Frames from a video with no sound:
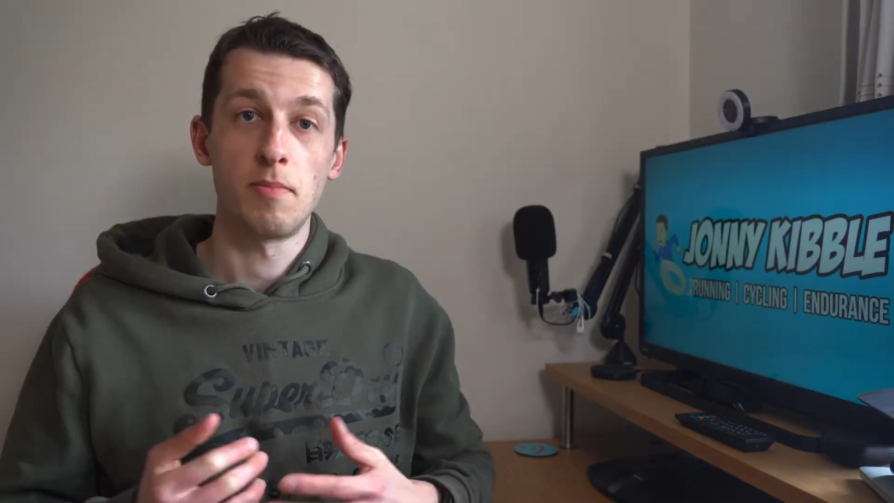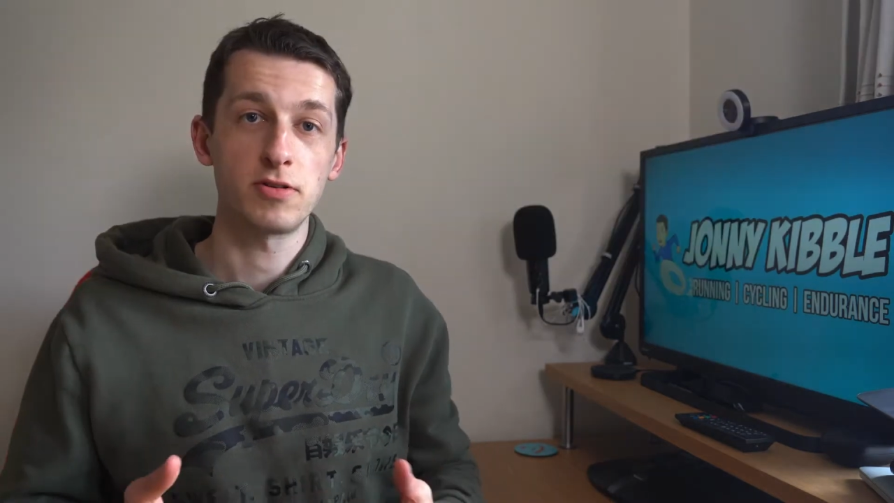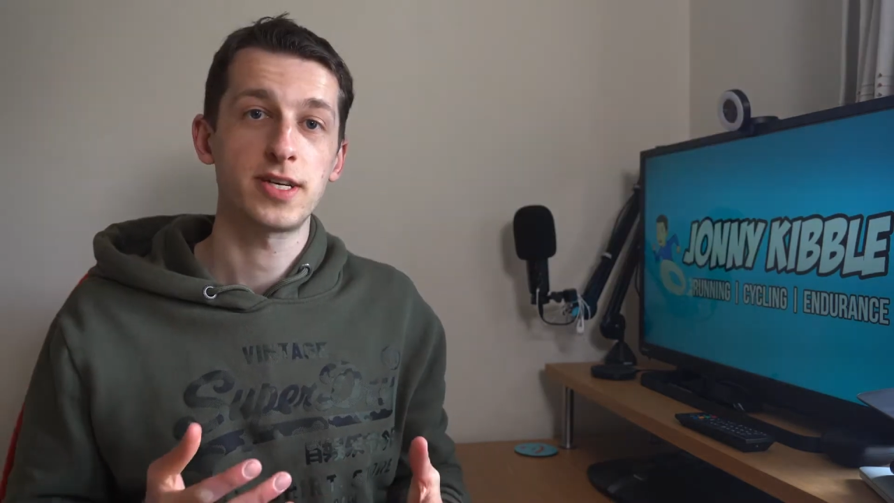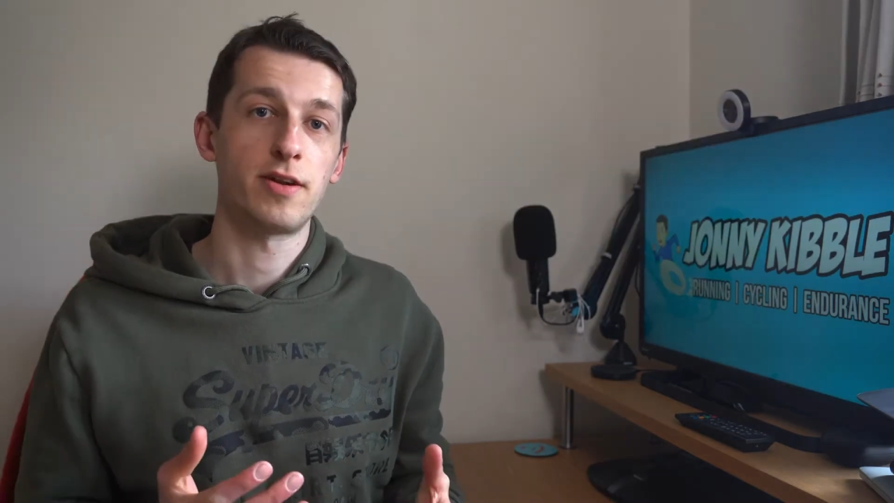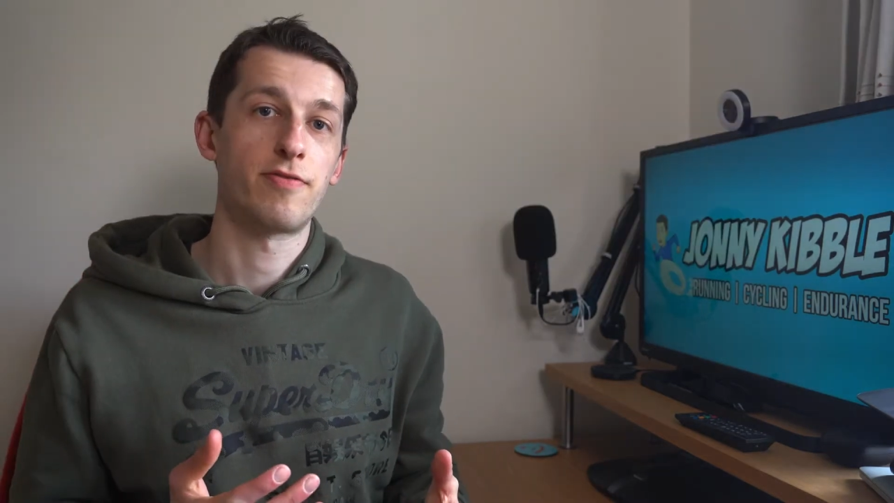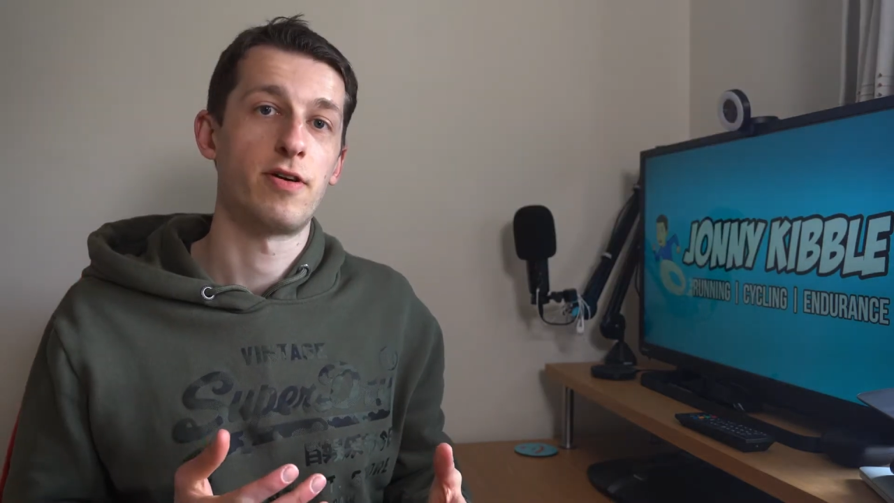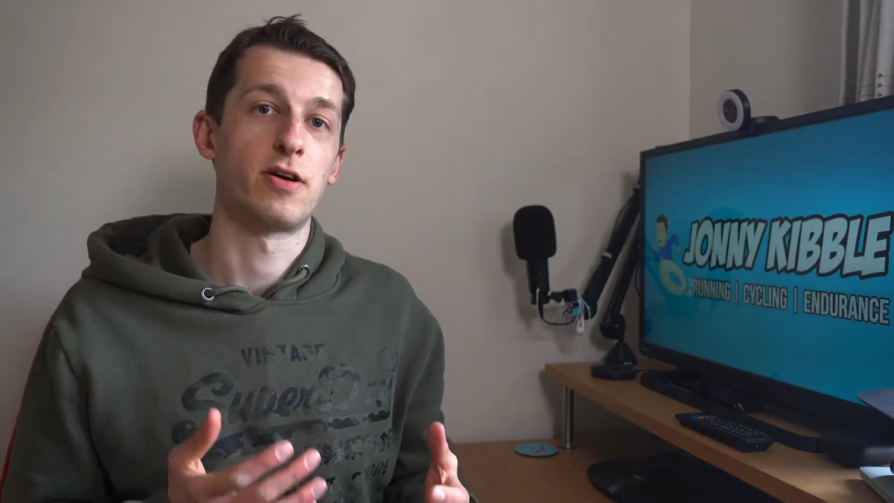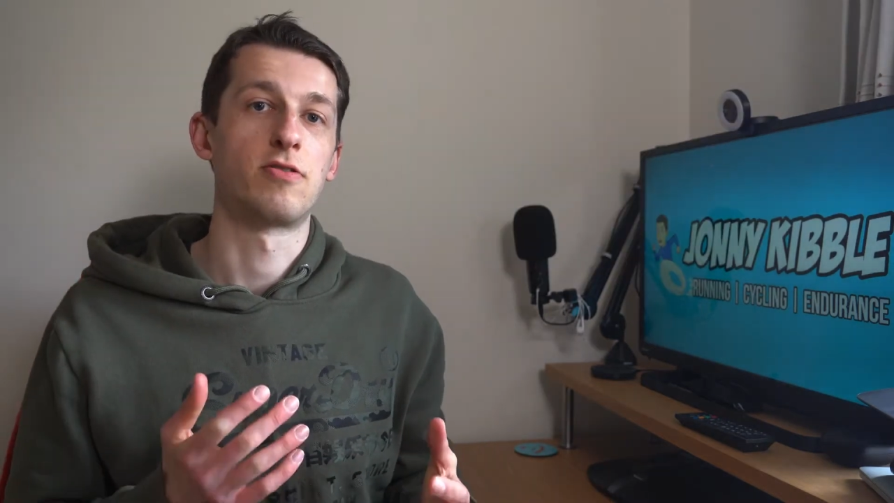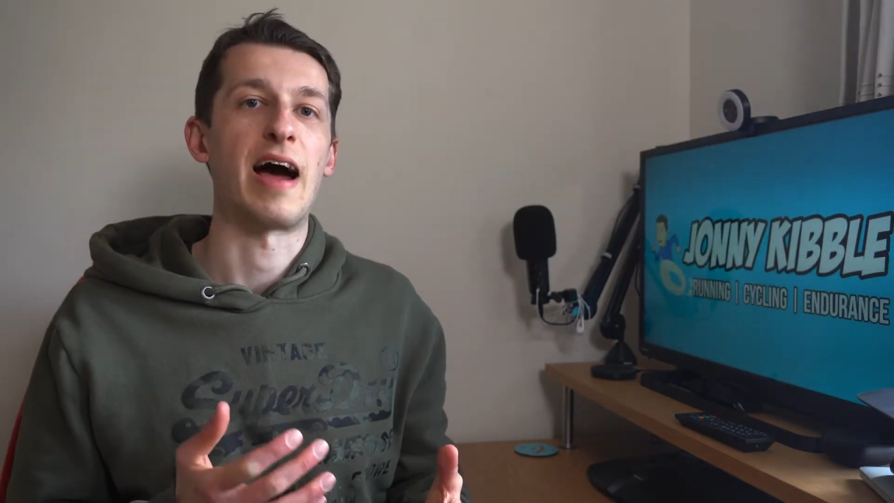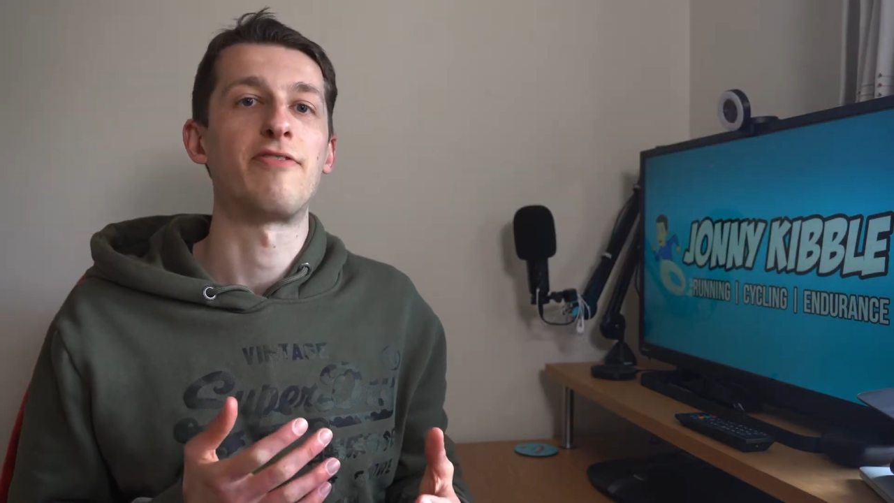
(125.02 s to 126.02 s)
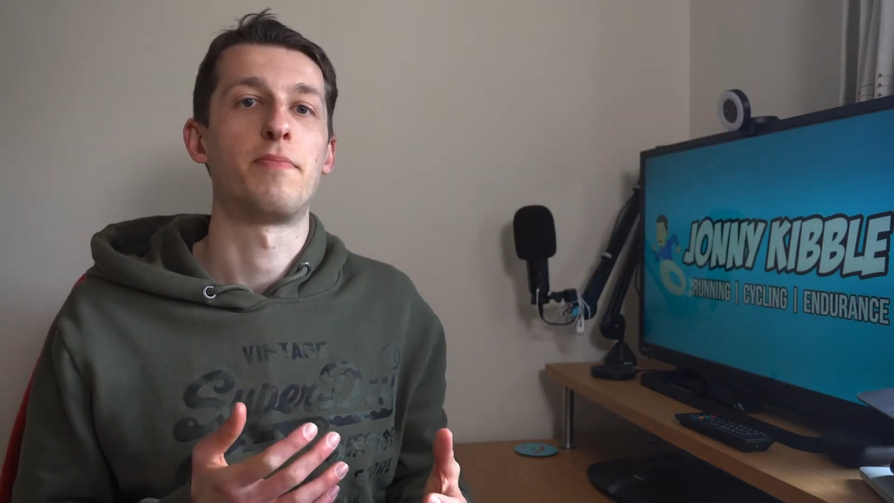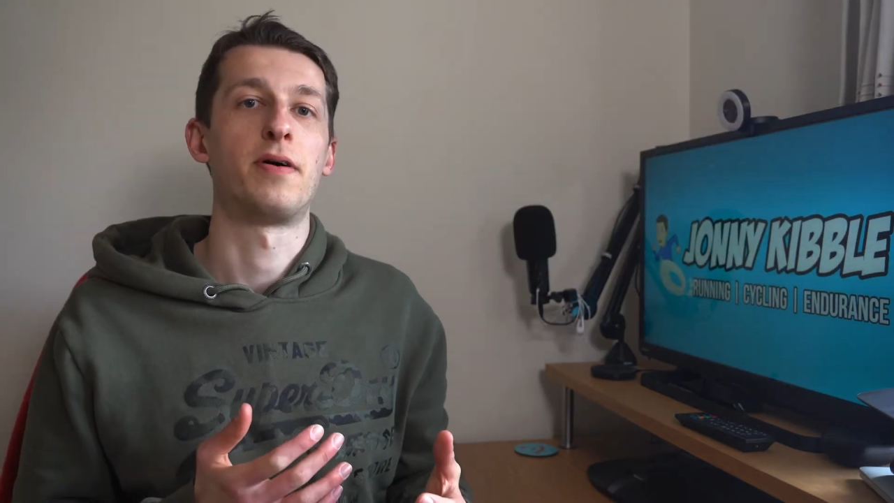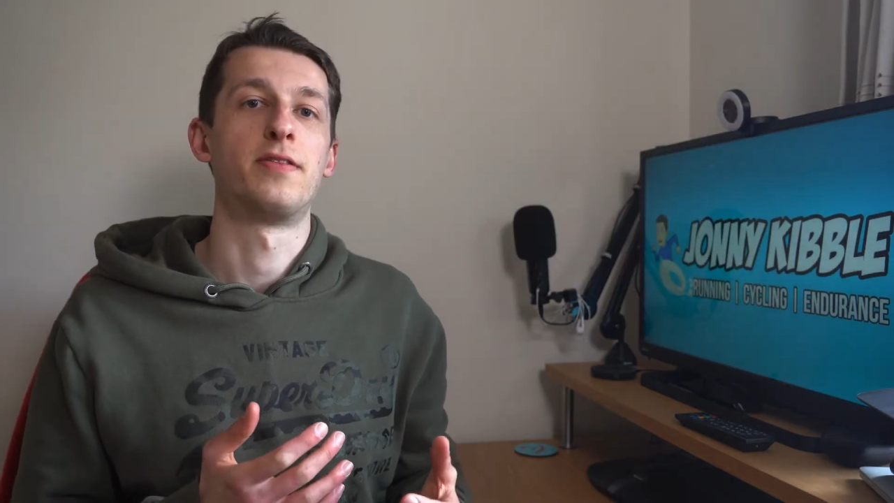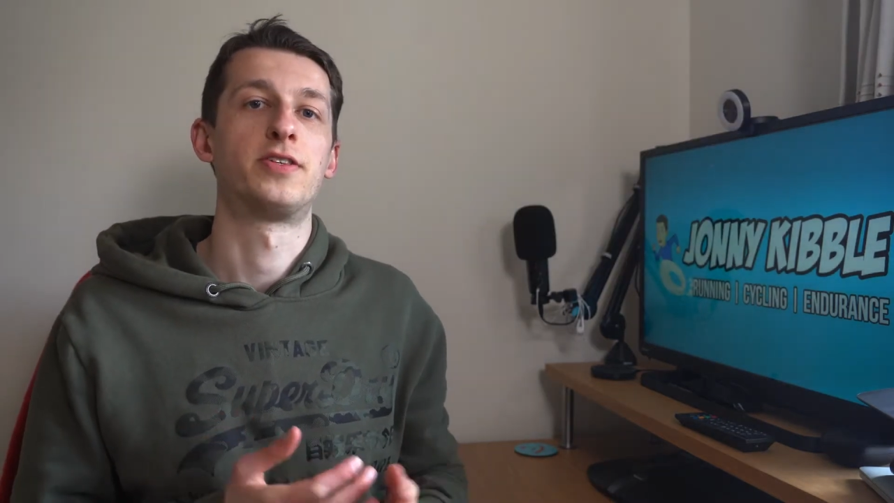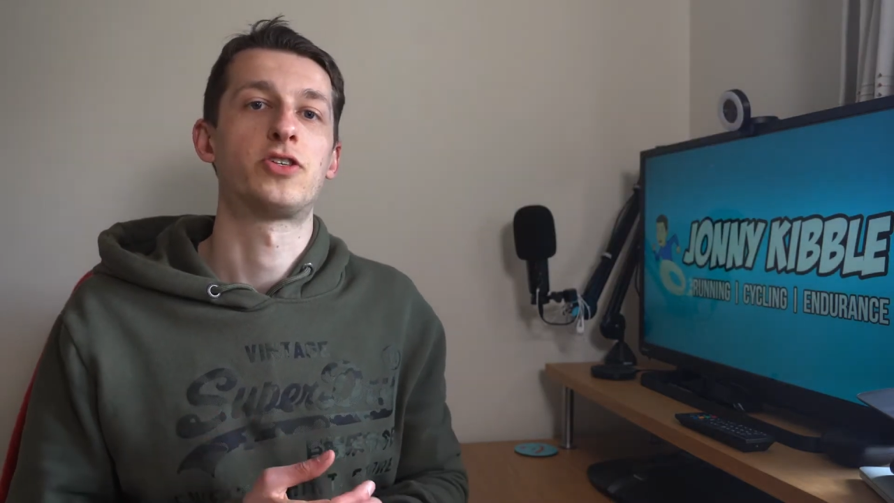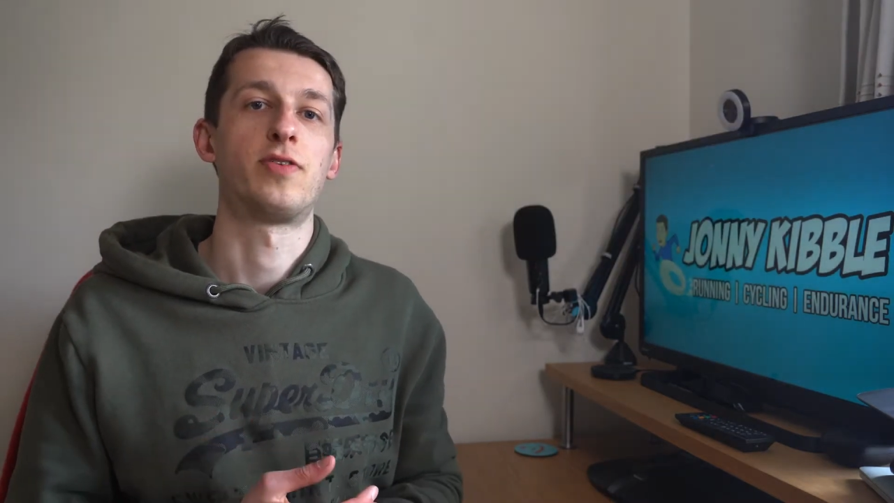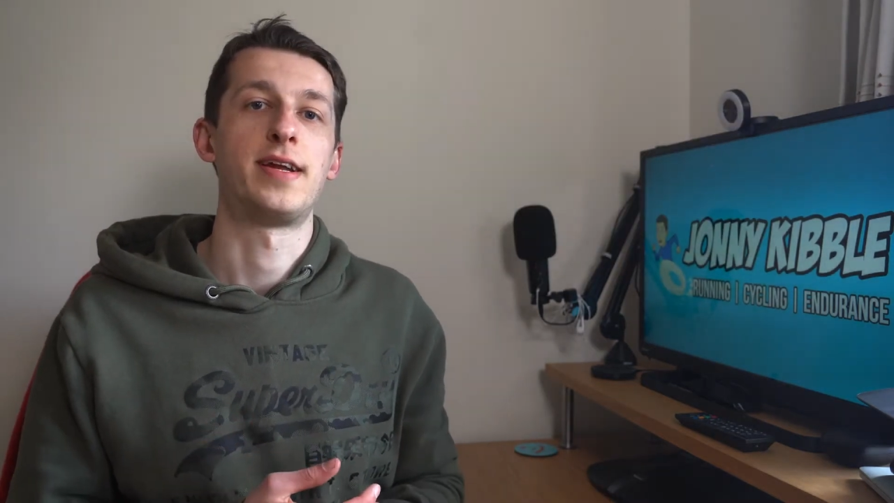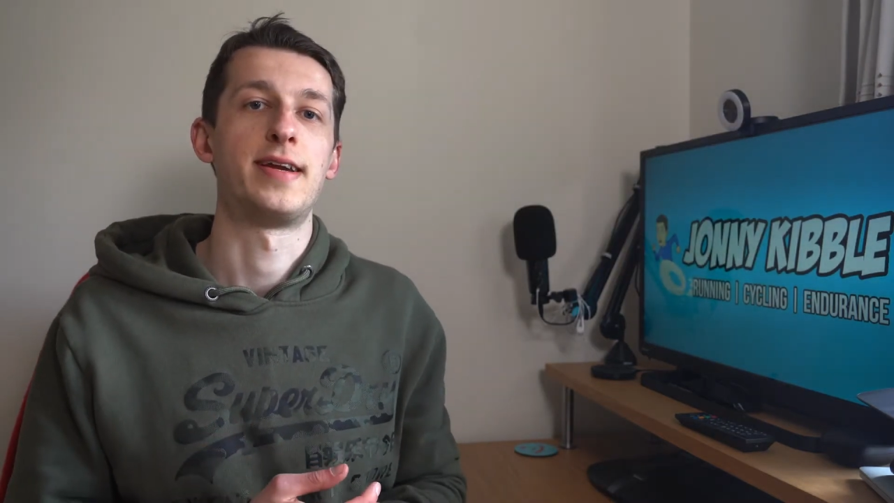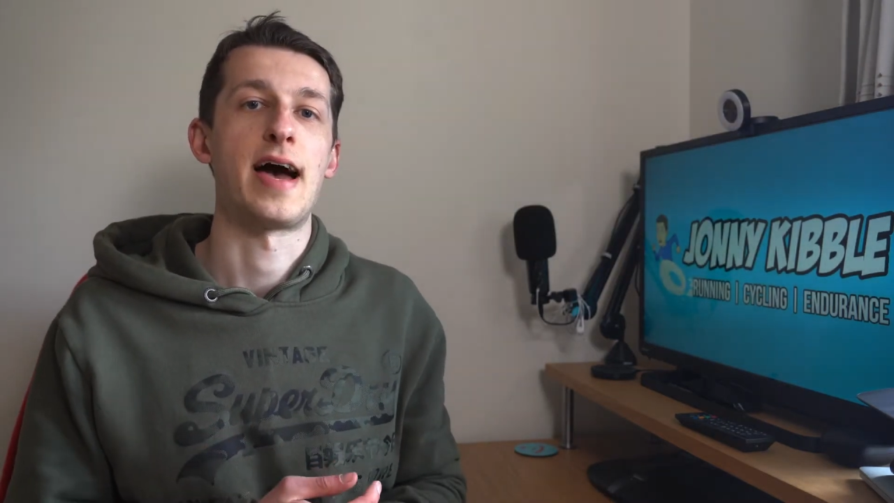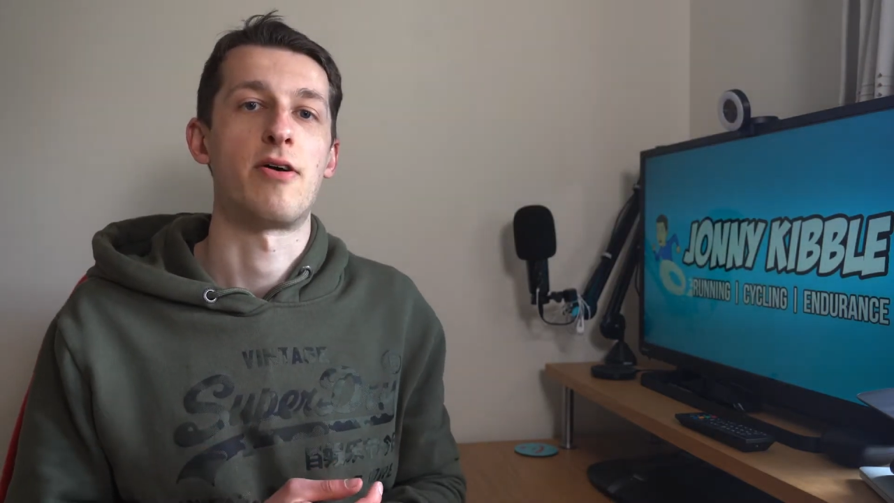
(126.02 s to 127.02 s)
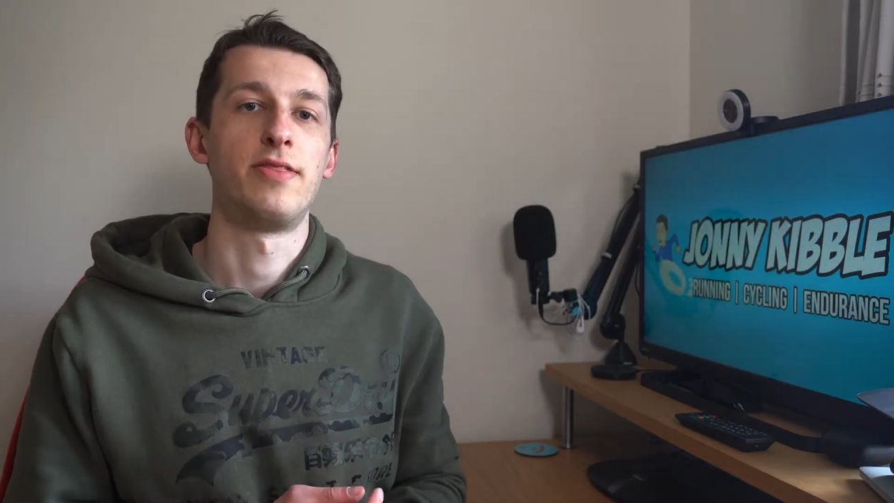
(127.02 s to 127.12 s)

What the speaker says: I'm also going to throw a graph up on the screen now,